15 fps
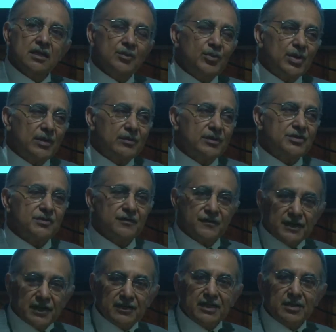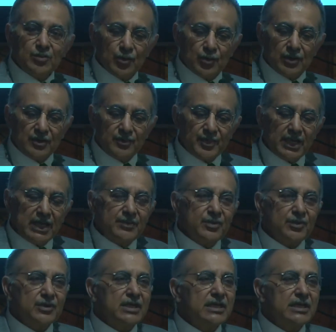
published a very important paper.